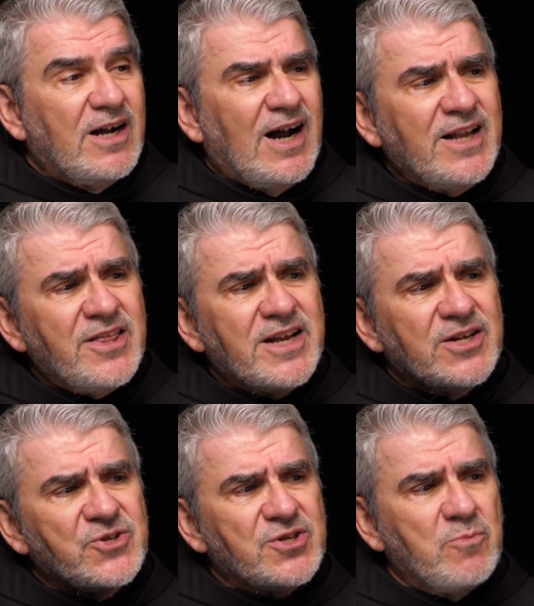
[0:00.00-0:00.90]
I
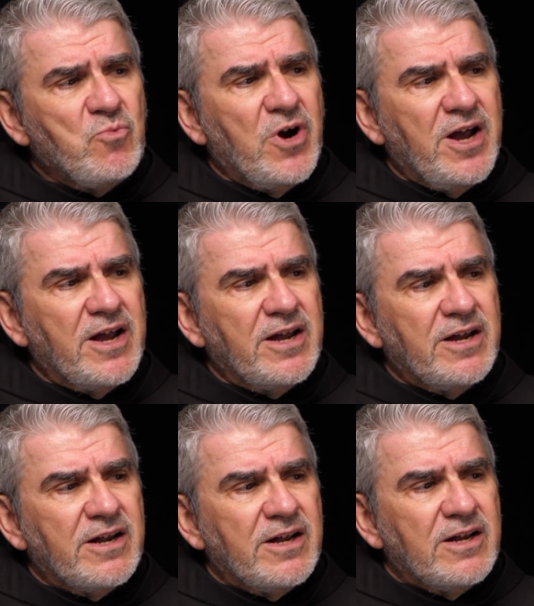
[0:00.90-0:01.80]
think in some
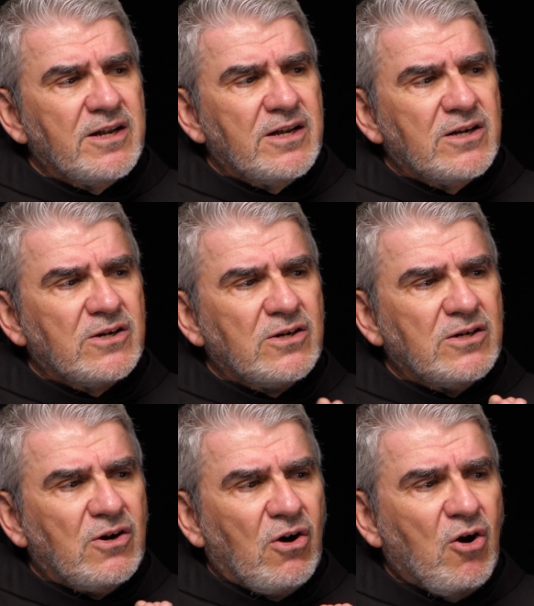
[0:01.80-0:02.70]
way,
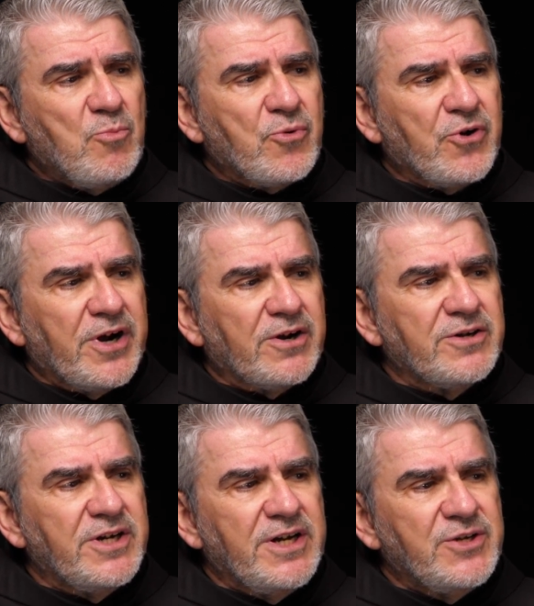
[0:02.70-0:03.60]
all
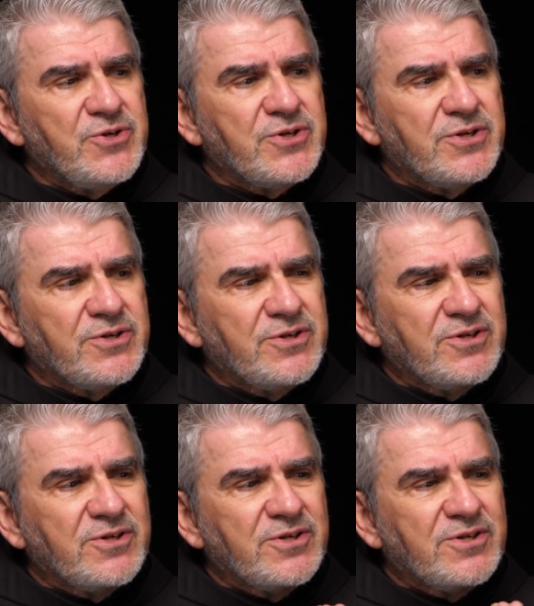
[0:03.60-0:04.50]
prayer needs
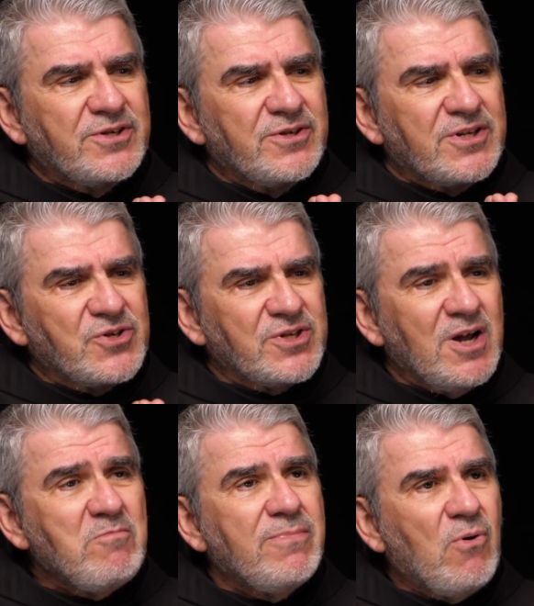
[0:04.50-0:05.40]
to, at
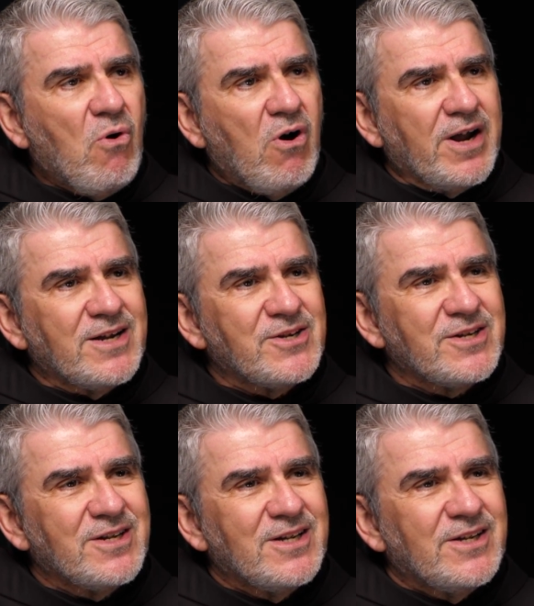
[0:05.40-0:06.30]
some
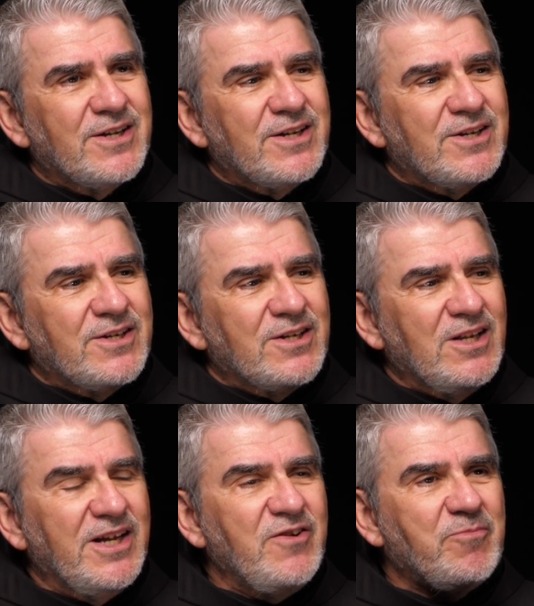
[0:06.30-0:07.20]
point,
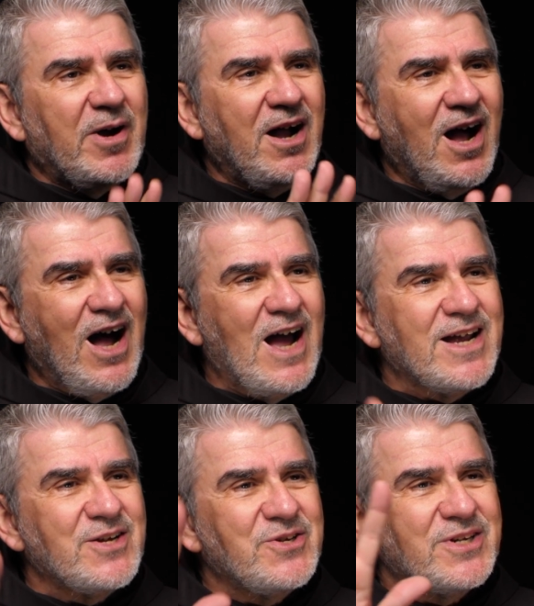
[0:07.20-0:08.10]
leave
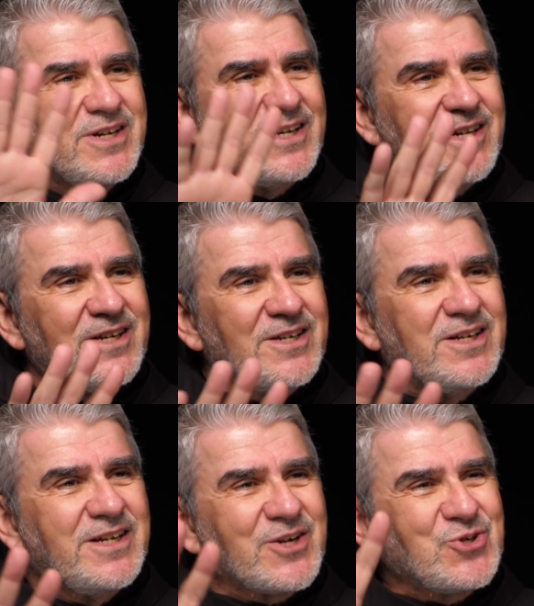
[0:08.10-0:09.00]
behind
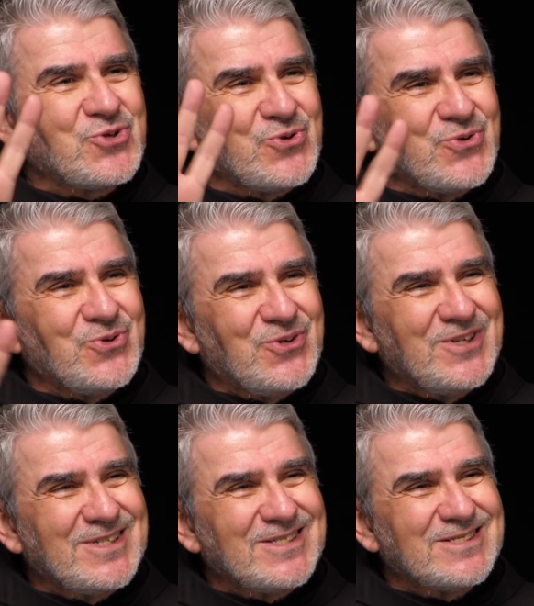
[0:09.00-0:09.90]
the
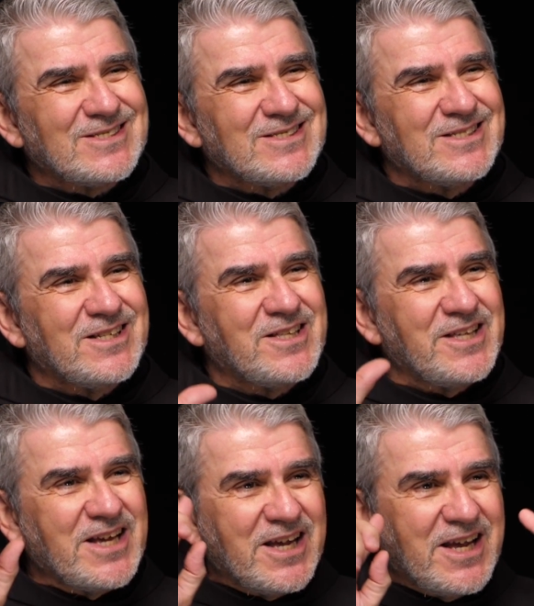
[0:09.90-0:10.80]
external, the
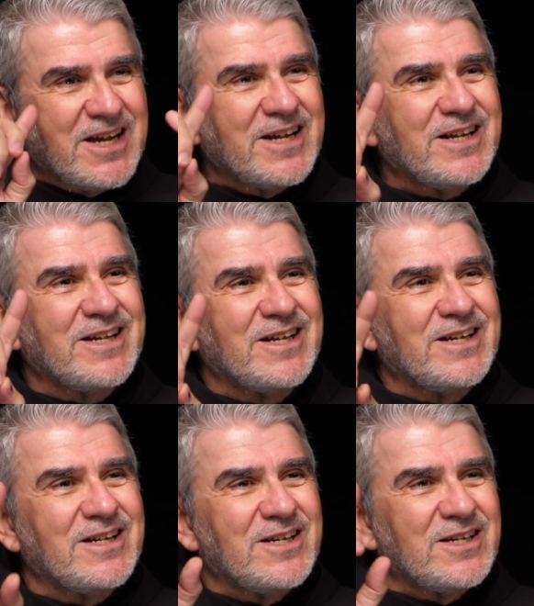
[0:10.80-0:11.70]
thinking,
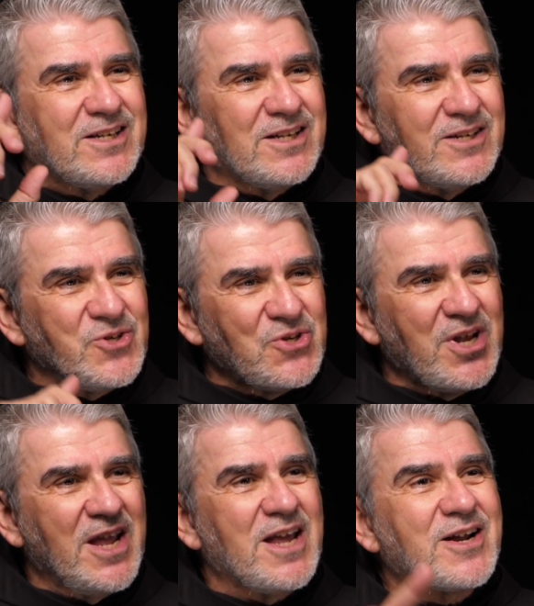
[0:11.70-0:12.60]
the
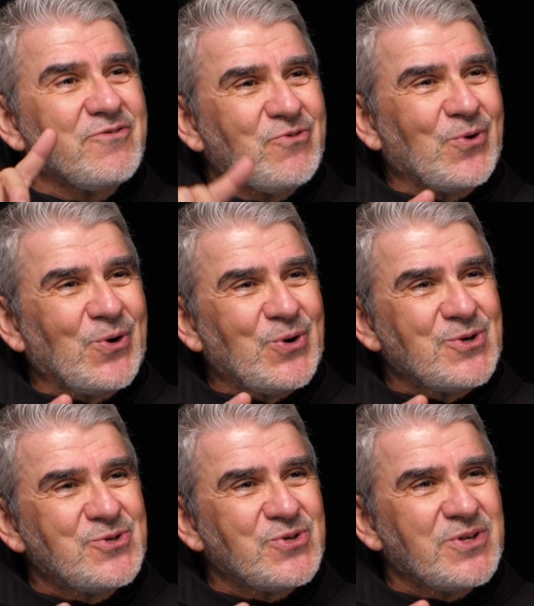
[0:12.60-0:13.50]
saying of
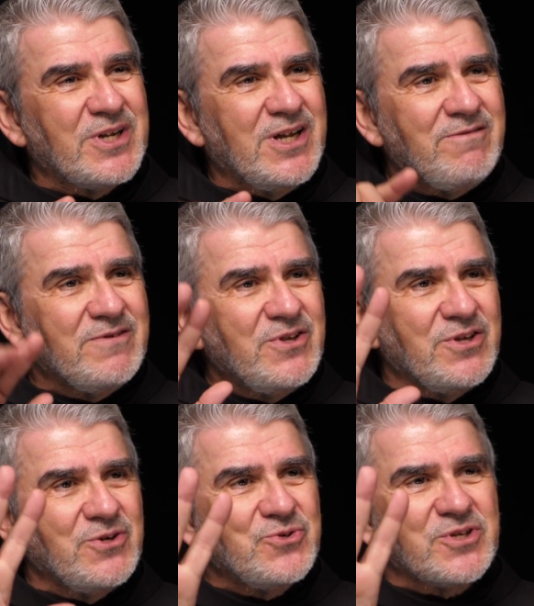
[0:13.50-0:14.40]
words, even
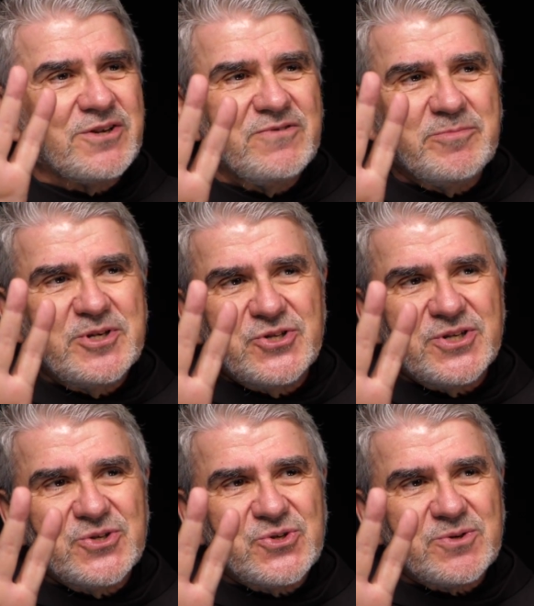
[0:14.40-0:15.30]
the using of
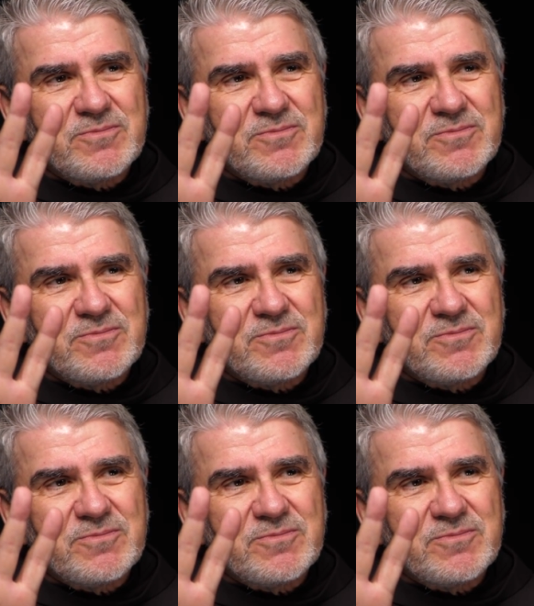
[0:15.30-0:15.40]
images.